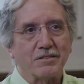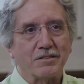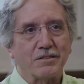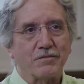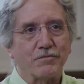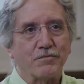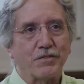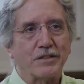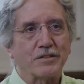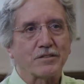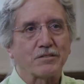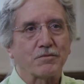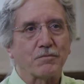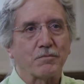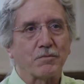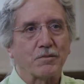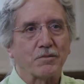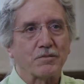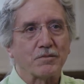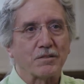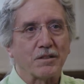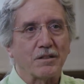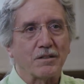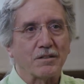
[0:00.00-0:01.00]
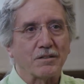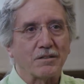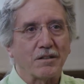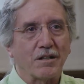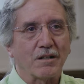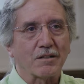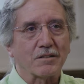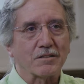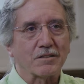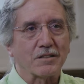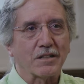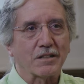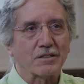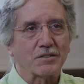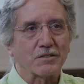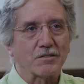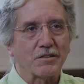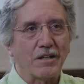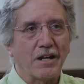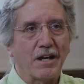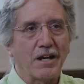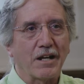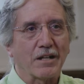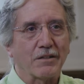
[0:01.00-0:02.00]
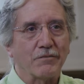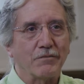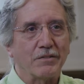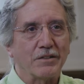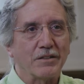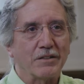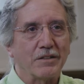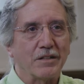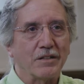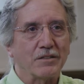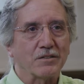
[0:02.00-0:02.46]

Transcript: defensible uh, architecture out of it.